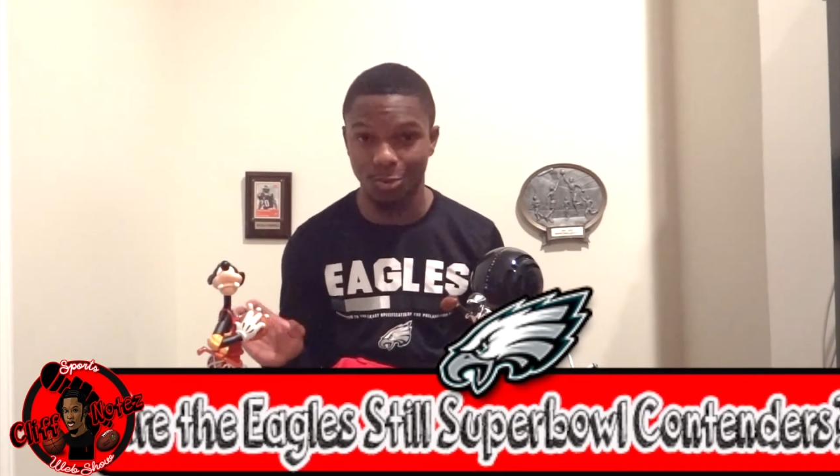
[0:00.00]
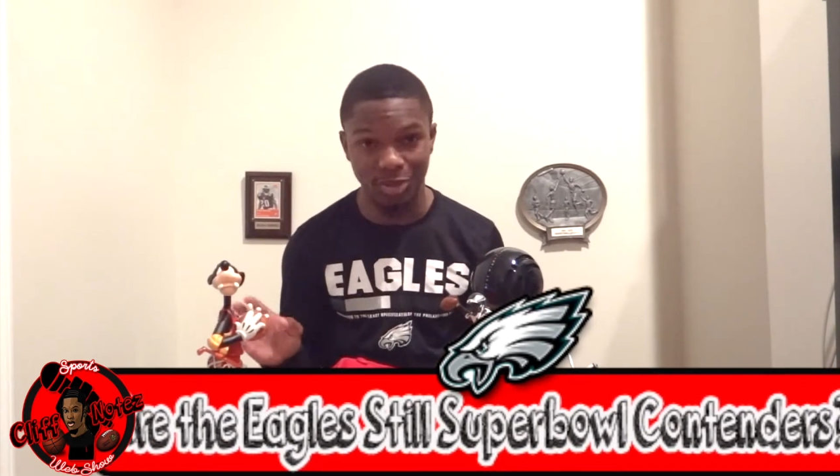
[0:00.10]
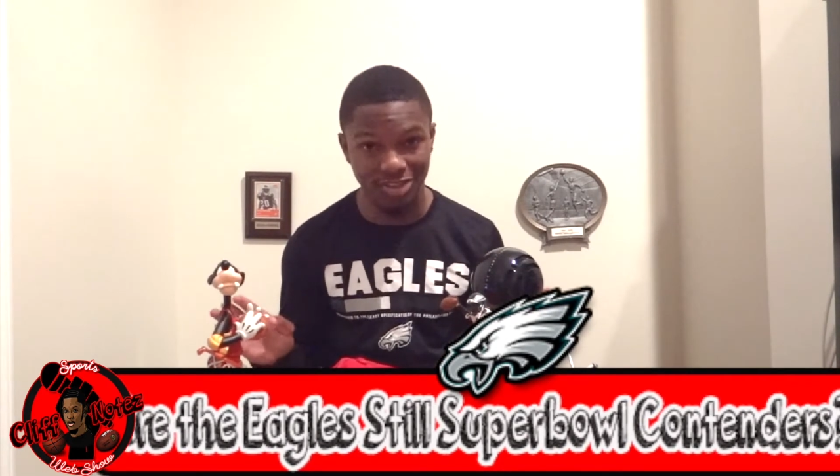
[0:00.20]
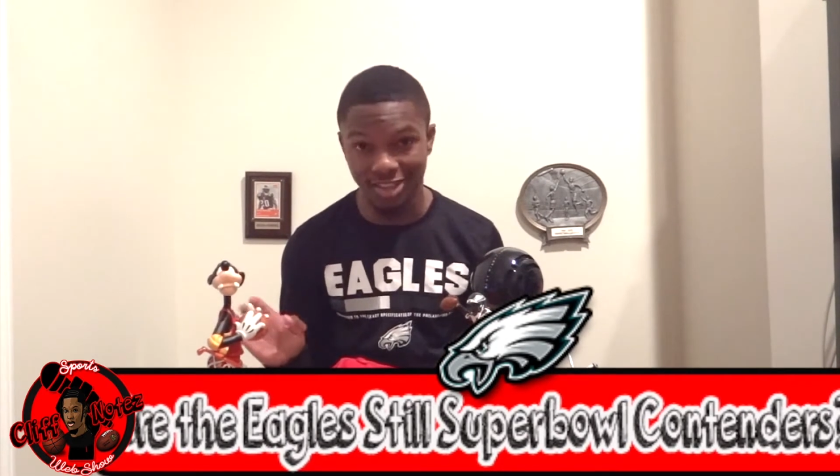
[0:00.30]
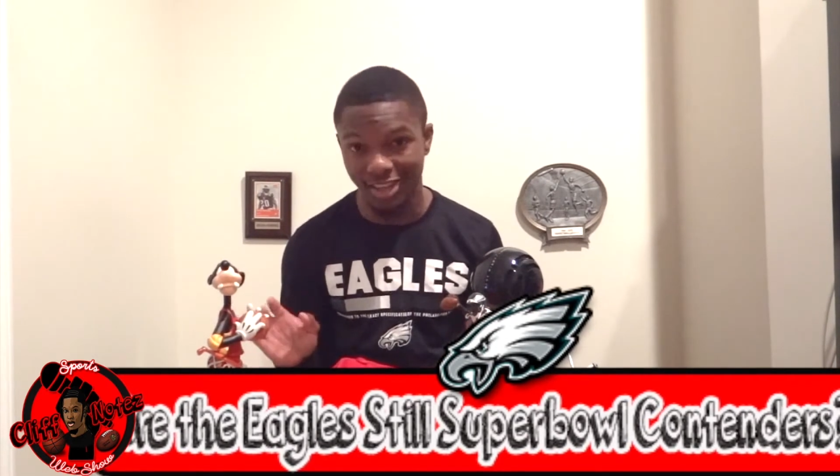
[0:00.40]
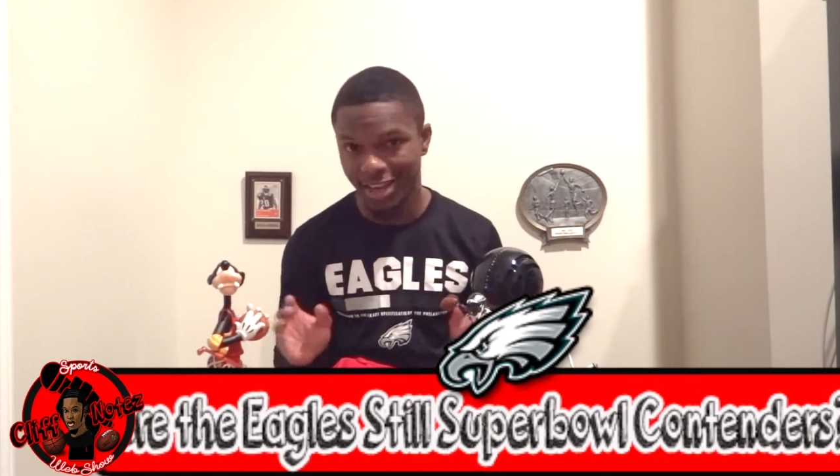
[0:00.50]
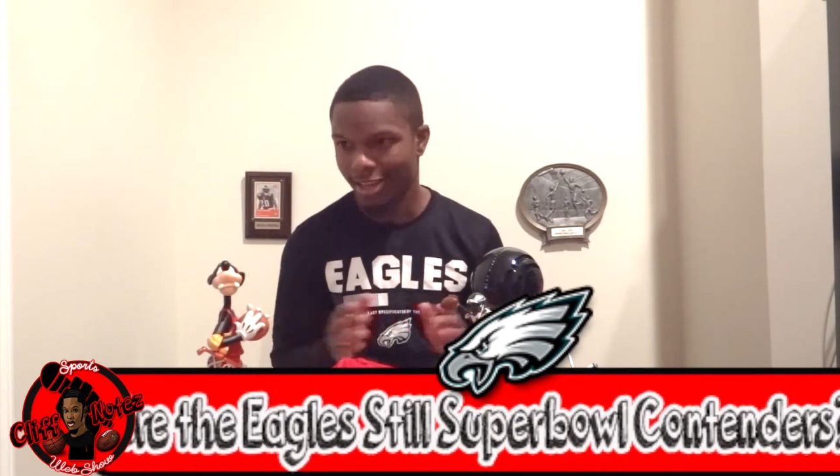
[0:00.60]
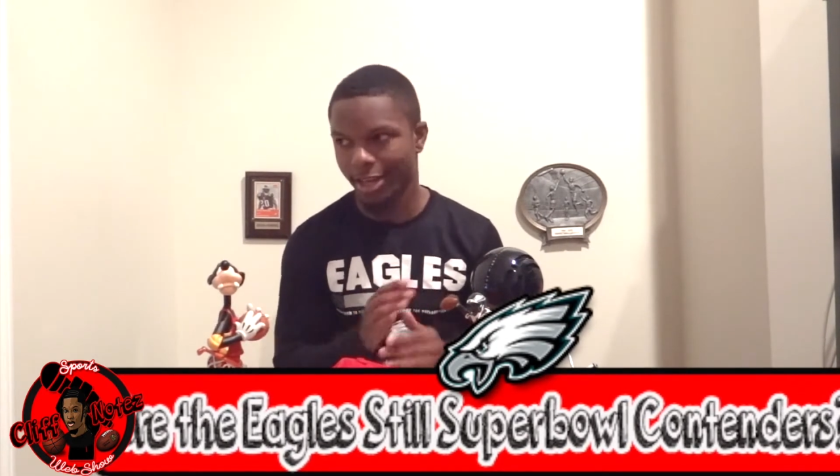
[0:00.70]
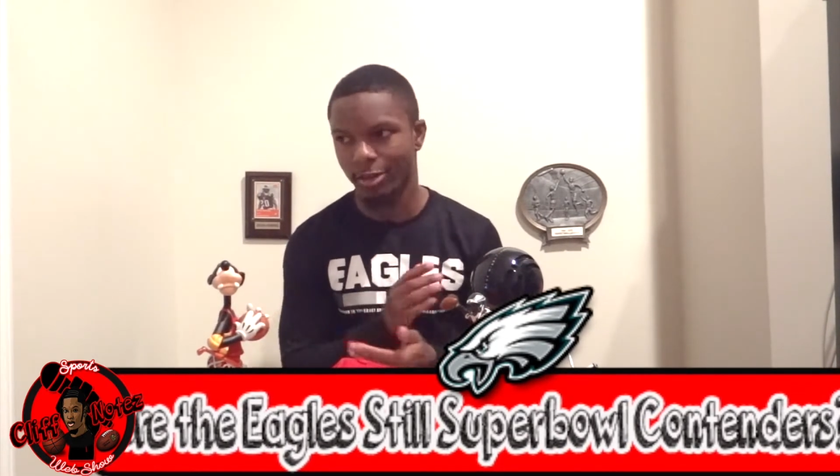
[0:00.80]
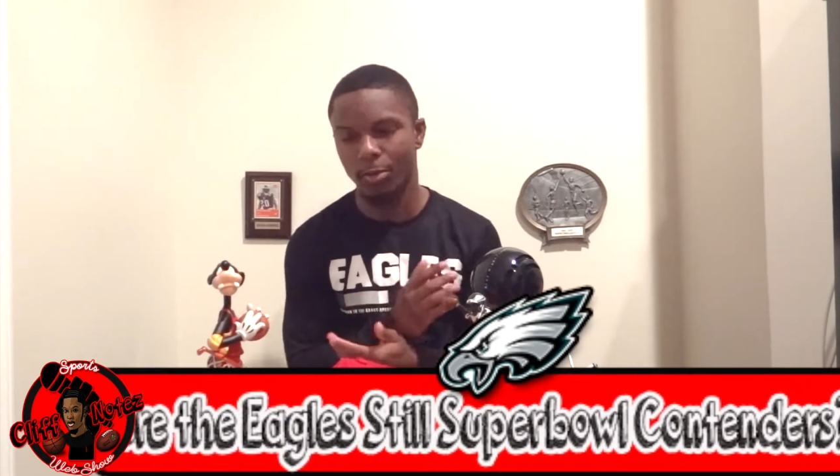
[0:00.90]
Wilson.
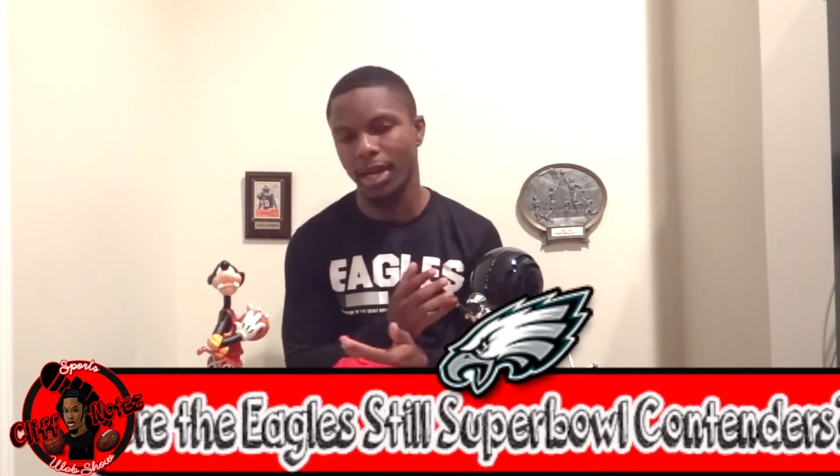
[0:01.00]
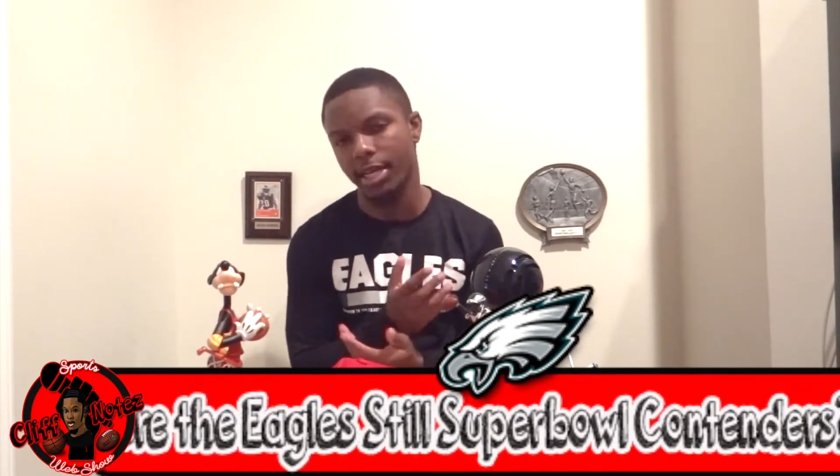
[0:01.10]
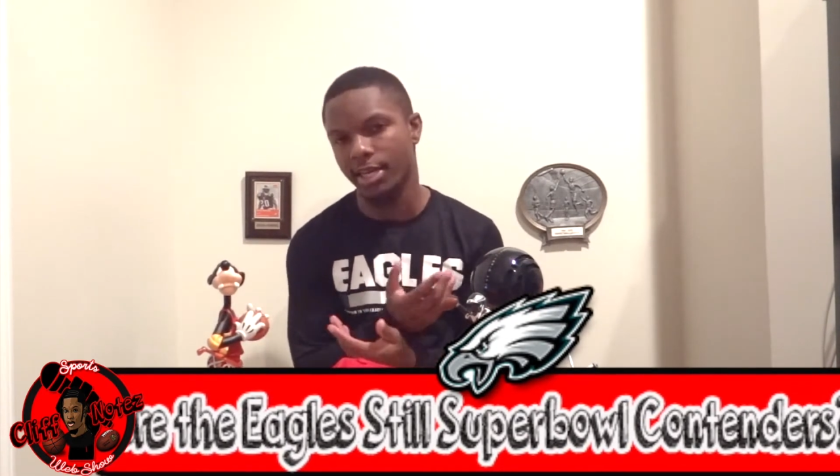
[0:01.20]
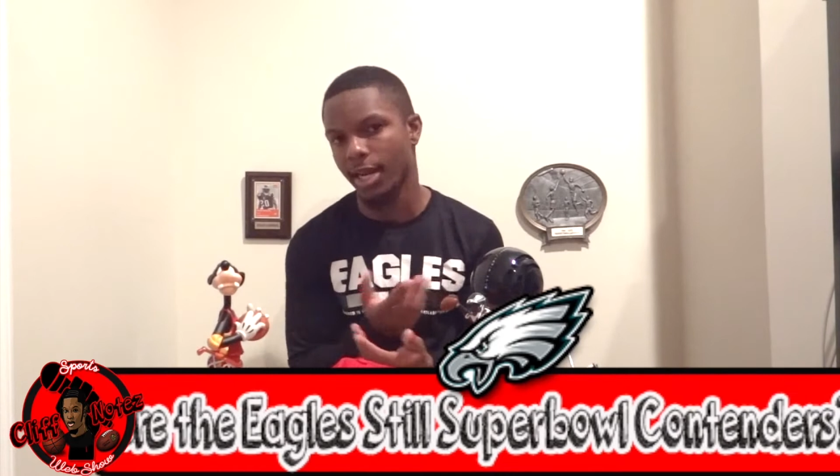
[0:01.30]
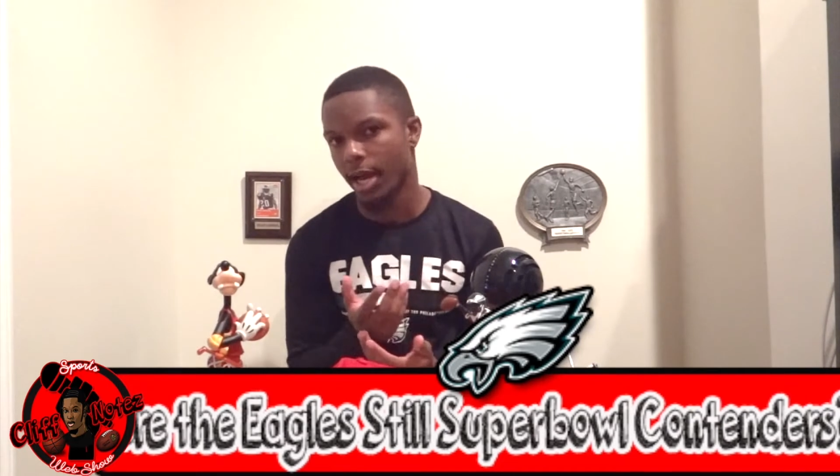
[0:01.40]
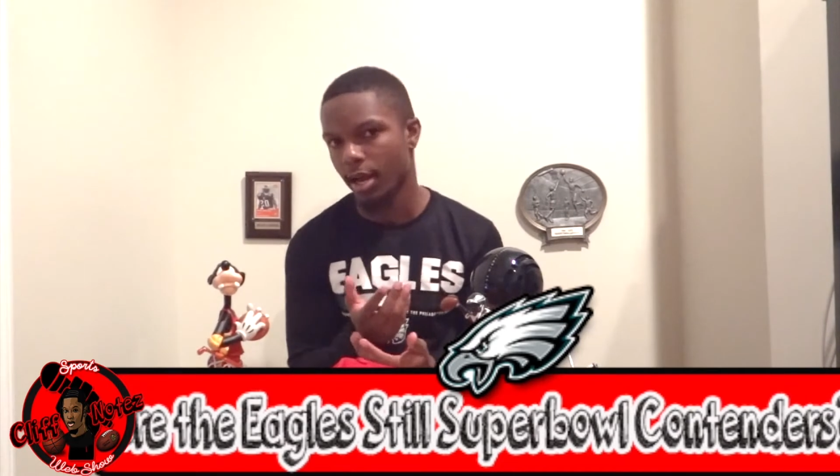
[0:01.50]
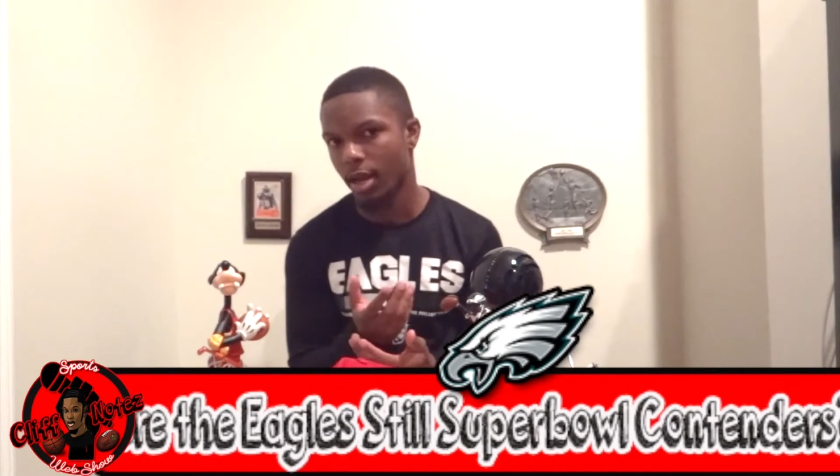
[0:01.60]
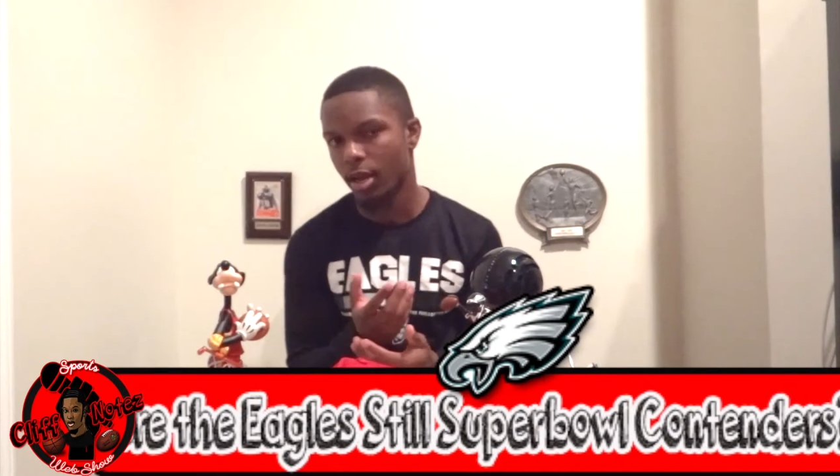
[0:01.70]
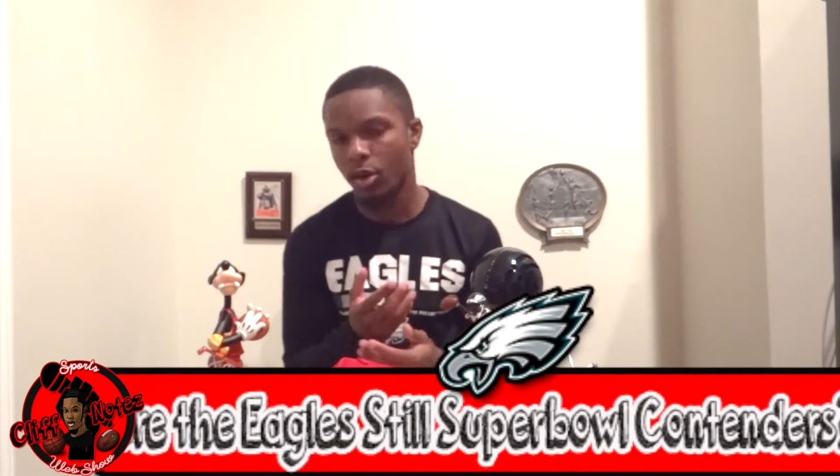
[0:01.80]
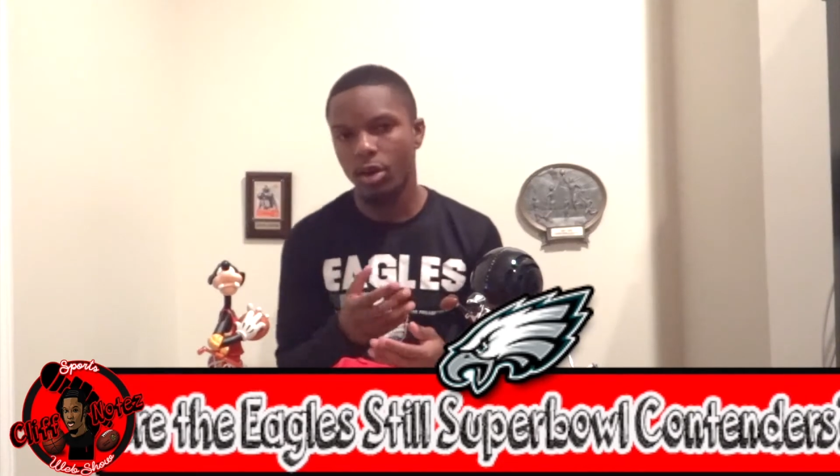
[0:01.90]
Like, nobody can deny that.